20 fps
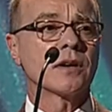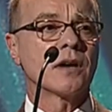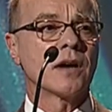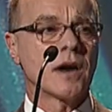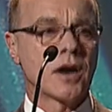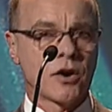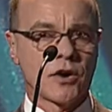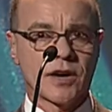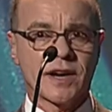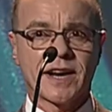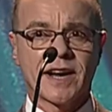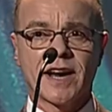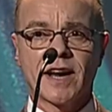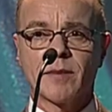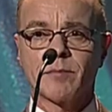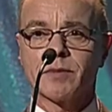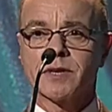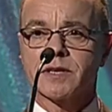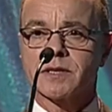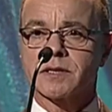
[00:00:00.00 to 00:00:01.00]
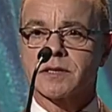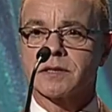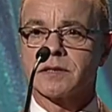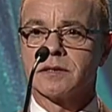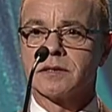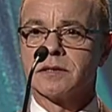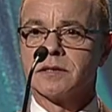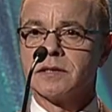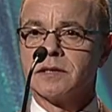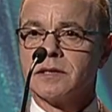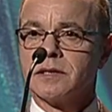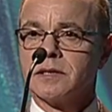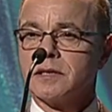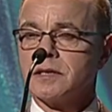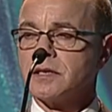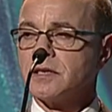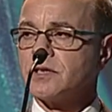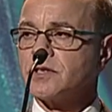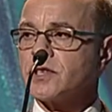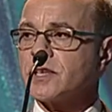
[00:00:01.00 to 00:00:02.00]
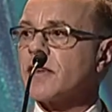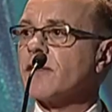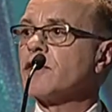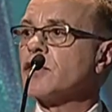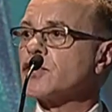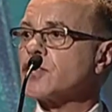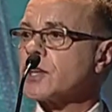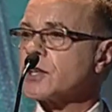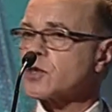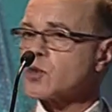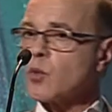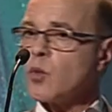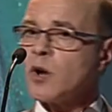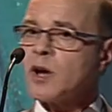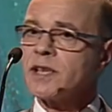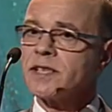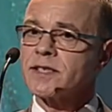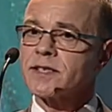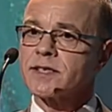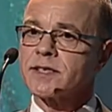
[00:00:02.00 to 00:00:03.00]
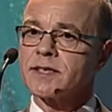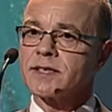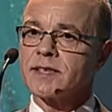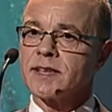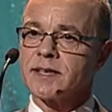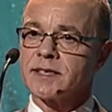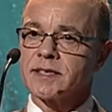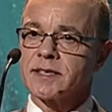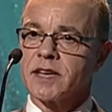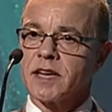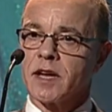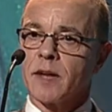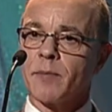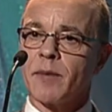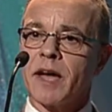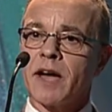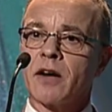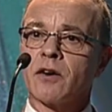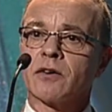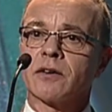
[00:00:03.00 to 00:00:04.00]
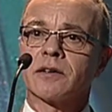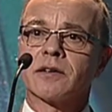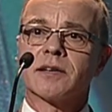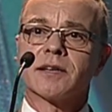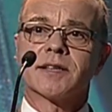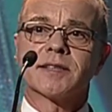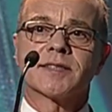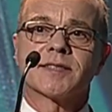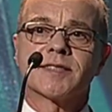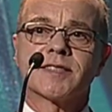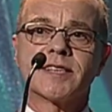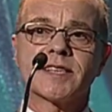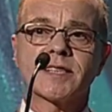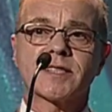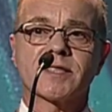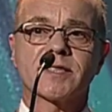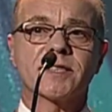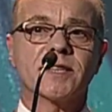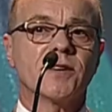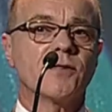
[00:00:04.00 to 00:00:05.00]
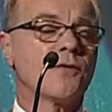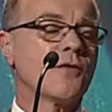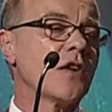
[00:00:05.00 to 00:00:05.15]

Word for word: our campus. To give you just one statistic, about 65%